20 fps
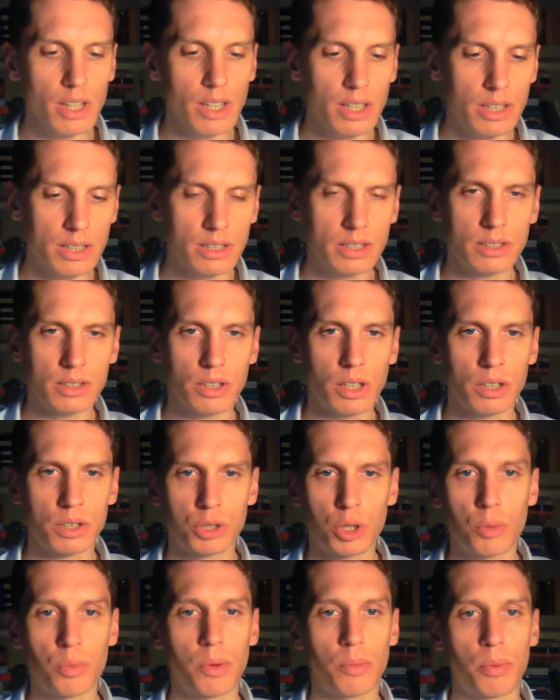isn't
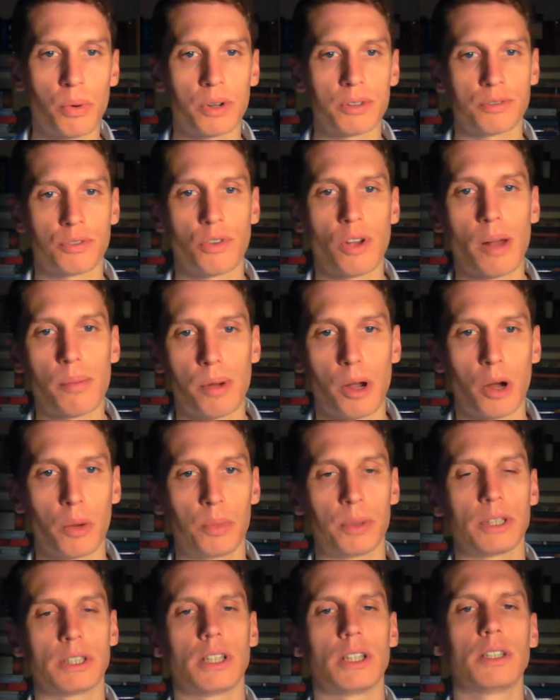super important for our
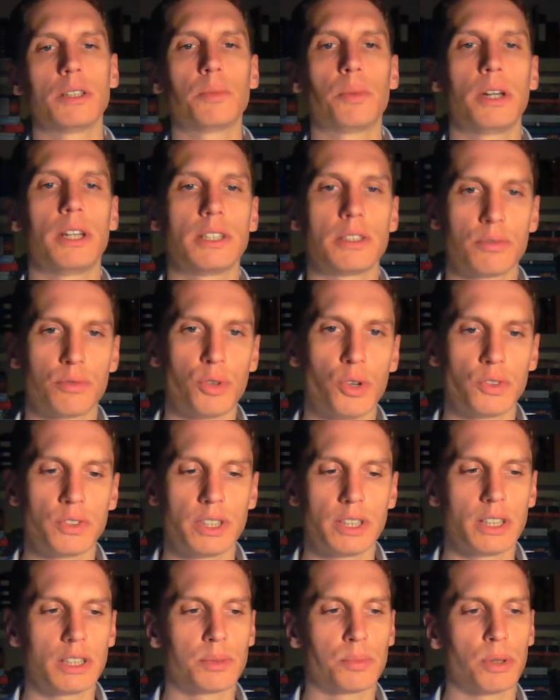purposes, but he's involved
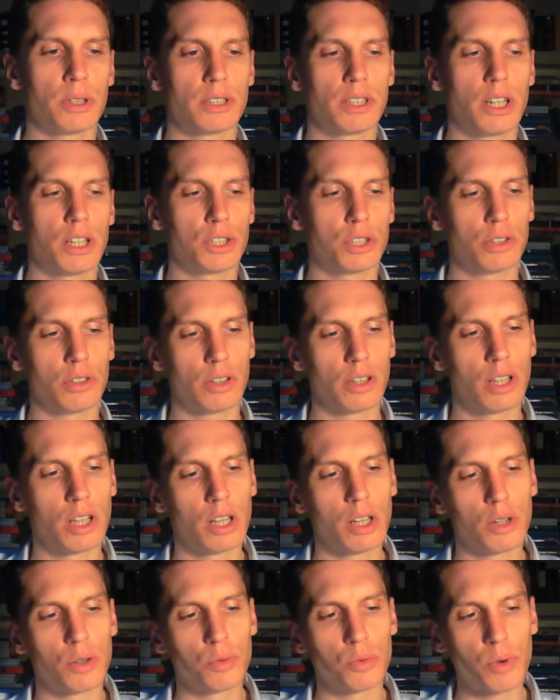in this presidential
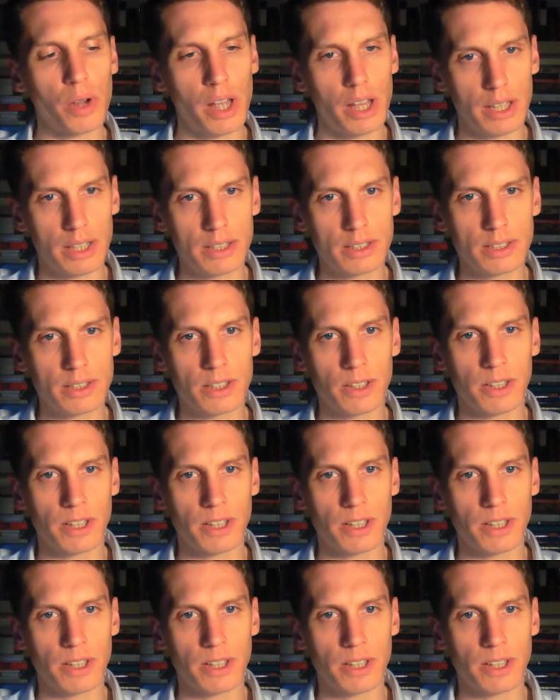race,